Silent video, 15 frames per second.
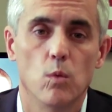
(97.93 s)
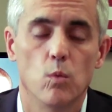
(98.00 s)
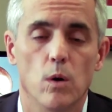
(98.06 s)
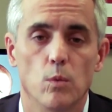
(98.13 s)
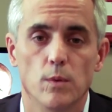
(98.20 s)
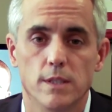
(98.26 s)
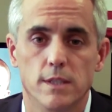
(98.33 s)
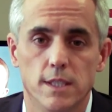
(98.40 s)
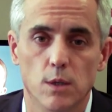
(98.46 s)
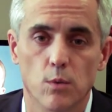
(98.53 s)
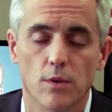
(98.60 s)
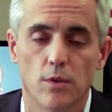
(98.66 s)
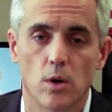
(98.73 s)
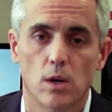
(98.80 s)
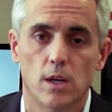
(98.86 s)
What we see
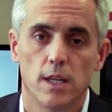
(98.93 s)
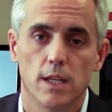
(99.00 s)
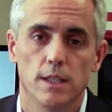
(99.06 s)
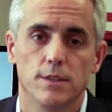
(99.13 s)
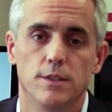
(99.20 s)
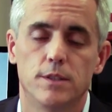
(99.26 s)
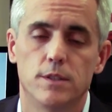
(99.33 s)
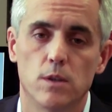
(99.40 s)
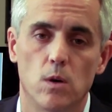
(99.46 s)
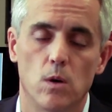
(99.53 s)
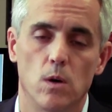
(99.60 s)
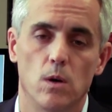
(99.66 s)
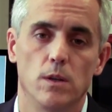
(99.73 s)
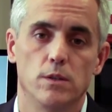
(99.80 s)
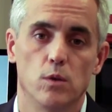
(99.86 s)
with our kids
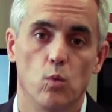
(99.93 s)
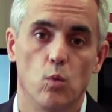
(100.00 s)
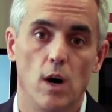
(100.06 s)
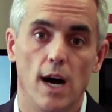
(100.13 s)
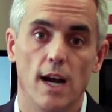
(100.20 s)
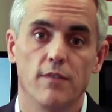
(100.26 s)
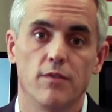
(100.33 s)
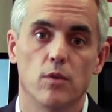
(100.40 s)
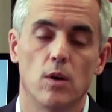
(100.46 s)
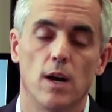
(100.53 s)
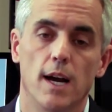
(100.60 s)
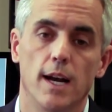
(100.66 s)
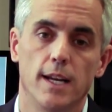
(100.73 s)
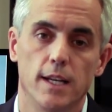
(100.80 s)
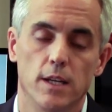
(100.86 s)
is a wide
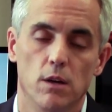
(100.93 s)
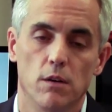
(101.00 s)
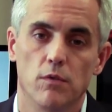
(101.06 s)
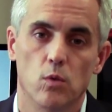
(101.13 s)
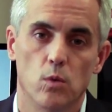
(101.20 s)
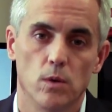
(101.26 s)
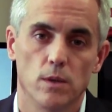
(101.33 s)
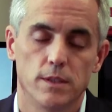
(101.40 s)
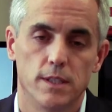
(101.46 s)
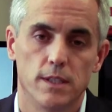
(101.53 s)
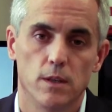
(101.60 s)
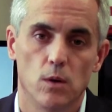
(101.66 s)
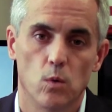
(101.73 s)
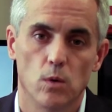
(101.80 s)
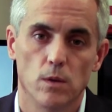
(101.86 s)
variety of oral
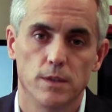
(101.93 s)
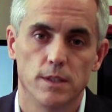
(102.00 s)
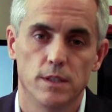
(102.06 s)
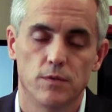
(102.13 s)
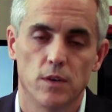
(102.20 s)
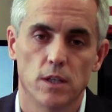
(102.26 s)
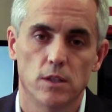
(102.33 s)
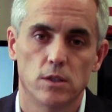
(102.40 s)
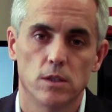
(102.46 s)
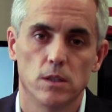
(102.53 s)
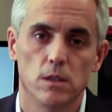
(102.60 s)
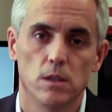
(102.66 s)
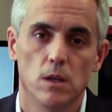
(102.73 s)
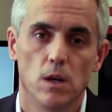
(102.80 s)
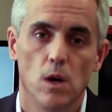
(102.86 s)

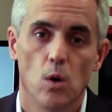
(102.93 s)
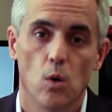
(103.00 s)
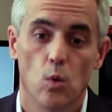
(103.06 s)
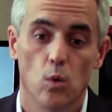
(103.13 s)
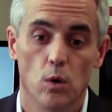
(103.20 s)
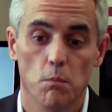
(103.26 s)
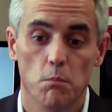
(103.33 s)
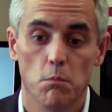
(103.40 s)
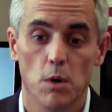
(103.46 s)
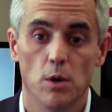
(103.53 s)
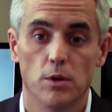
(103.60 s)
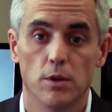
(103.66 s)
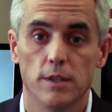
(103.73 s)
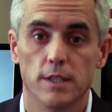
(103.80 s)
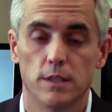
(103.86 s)
dysfunction, oral
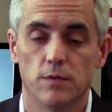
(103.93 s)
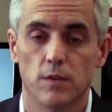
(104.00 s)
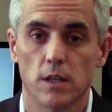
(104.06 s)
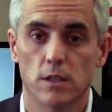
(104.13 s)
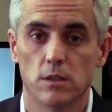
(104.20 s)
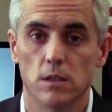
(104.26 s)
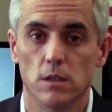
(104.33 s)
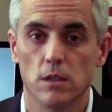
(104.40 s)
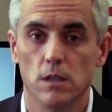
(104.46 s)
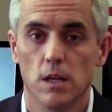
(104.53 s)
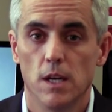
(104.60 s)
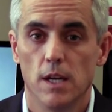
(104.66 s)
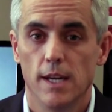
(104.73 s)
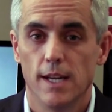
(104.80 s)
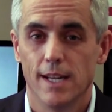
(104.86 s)
motor dysfunction,
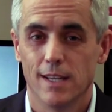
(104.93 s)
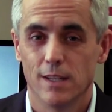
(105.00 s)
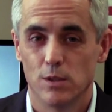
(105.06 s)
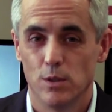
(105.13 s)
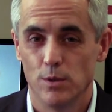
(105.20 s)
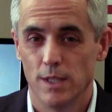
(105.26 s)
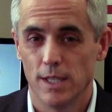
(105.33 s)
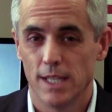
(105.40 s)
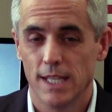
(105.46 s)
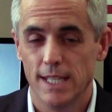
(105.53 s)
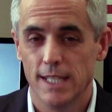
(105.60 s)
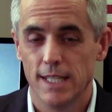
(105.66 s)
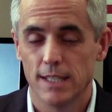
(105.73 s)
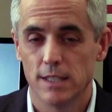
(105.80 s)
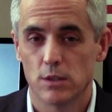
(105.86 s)
including
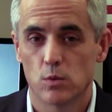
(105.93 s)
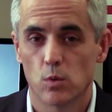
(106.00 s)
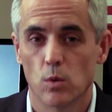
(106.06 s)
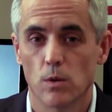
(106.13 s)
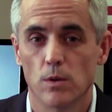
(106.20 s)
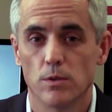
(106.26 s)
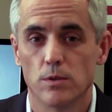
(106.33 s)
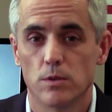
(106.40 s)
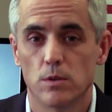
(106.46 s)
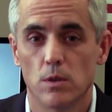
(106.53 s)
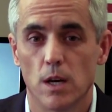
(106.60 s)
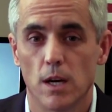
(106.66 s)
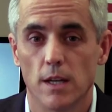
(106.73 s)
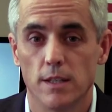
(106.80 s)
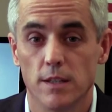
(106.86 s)
eating disorders,
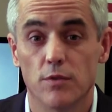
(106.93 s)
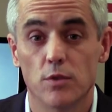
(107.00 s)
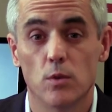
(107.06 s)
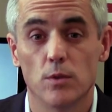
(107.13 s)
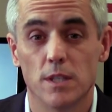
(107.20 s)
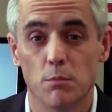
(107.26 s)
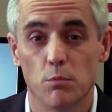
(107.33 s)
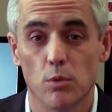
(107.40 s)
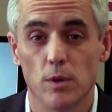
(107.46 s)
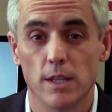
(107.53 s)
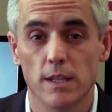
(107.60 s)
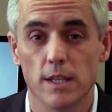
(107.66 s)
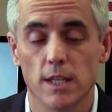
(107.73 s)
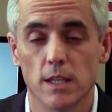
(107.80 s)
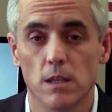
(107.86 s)
difficulty
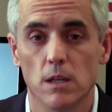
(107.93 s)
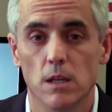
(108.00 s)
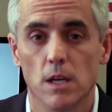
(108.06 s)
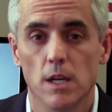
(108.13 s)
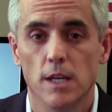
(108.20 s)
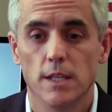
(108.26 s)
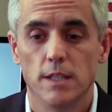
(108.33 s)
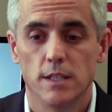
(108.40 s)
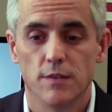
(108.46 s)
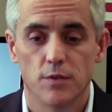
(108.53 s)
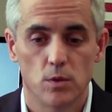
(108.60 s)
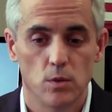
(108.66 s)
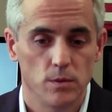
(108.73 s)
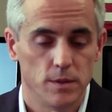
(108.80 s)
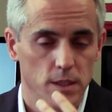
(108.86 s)
breathing,
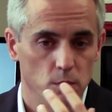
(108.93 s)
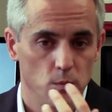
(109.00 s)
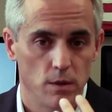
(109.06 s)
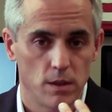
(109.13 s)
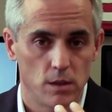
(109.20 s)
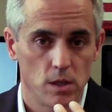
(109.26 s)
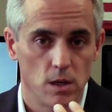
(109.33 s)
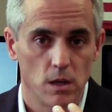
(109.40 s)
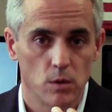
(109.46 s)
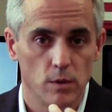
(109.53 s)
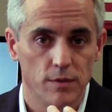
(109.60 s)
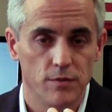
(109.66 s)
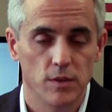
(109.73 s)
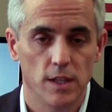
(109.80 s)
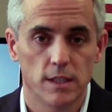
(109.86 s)
difficulty with tongue
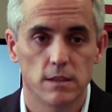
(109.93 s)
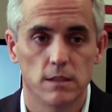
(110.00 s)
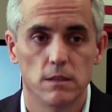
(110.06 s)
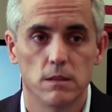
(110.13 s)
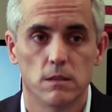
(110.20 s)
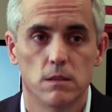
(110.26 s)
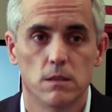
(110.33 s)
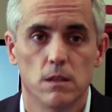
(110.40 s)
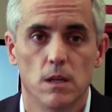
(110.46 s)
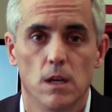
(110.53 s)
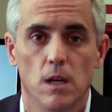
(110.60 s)
reflexes.